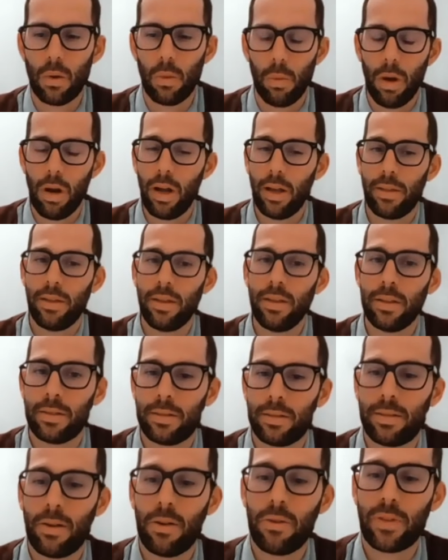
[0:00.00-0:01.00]
Well, I think
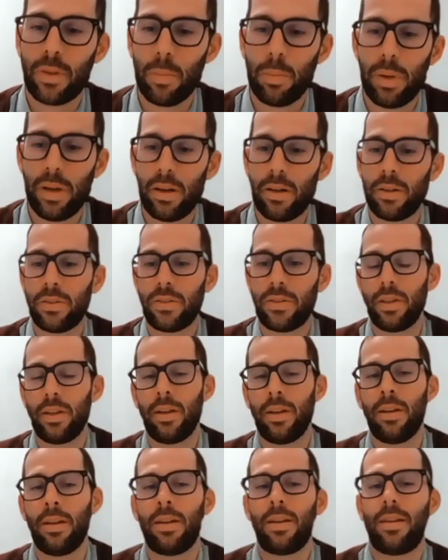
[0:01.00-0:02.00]

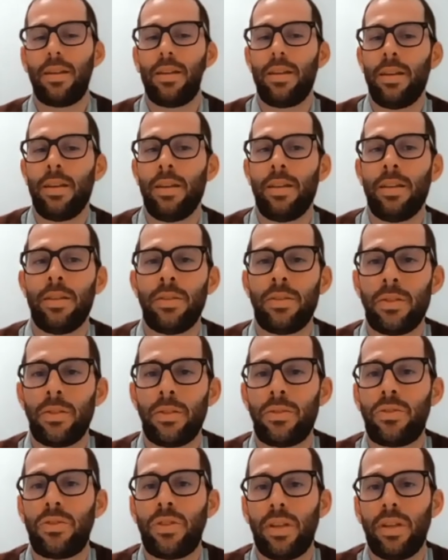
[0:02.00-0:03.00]
self-comparison is,
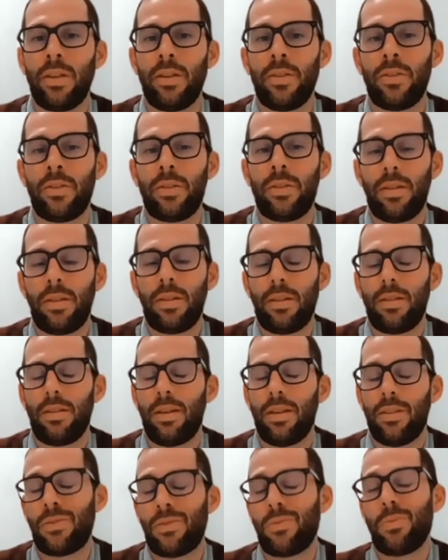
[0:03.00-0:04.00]
is,
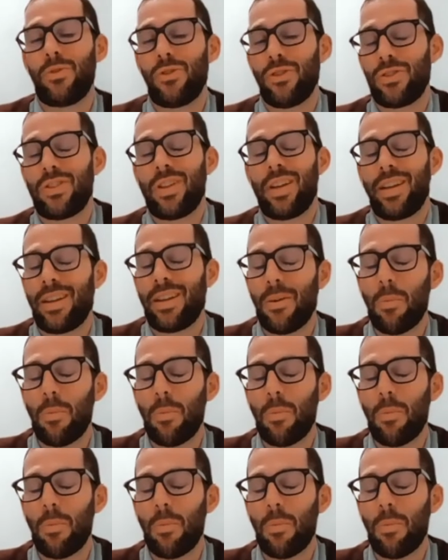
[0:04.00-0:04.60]
is just like